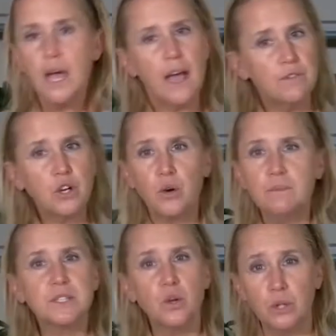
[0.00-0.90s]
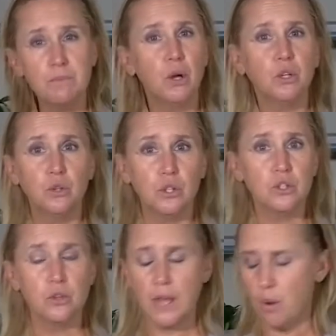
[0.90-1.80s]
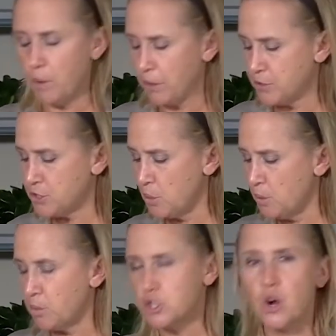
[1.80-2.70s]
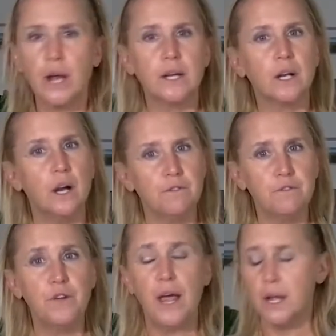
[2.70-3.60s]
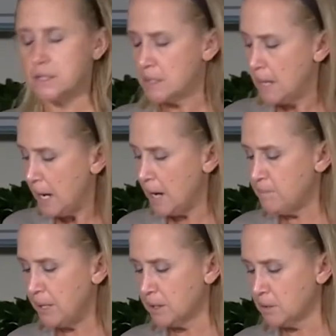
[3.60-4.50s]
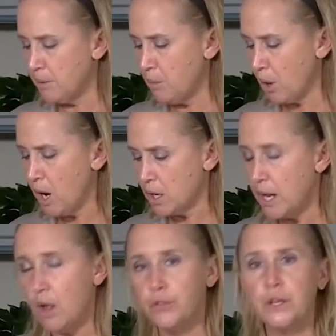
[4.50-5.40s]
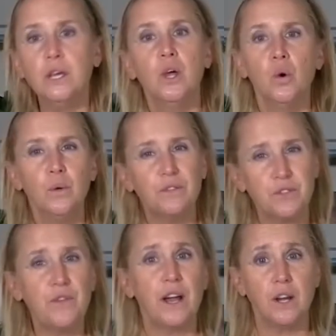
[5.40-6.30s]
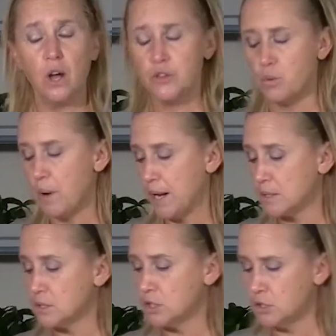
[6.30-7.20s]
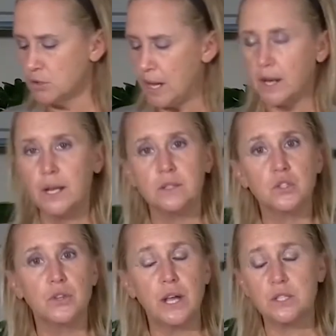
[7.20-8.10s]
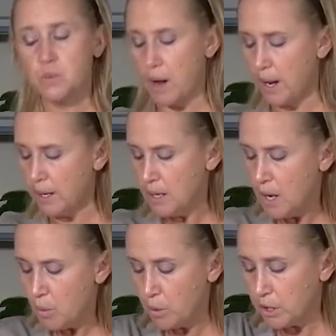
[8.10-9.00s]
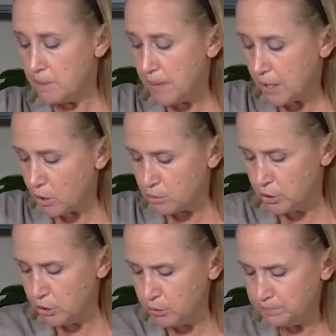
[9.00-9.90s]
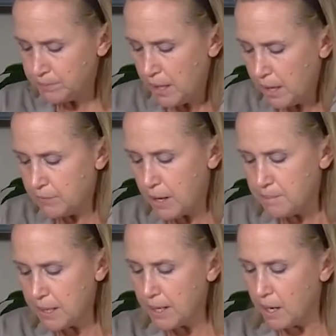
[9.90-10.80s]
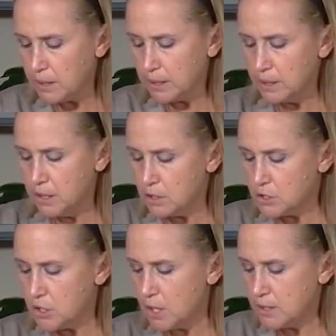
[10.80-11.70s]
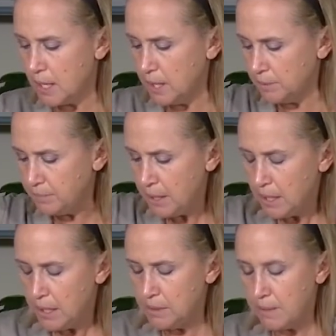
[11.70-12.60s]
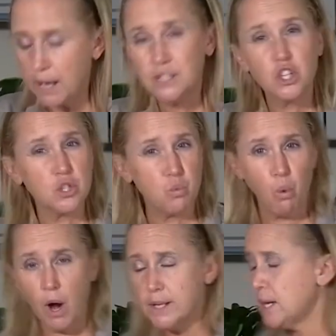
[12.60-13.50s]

Heavy cream is the only milk you can do that with. So when we're trying to cut fat and be a little bit more heart healthy, we have to find other ways to do that. And so that's why we're gonna make a roux. I've got my garlic in here sauteing in my just one